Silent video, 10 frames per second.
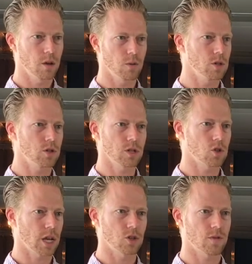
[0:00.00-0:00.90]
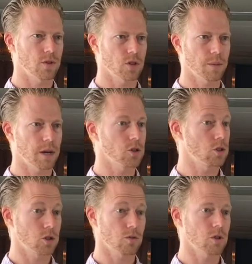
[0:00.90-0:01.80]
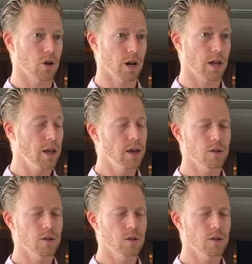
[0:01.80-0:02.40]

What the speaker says: we just exchange it for something else or just return it.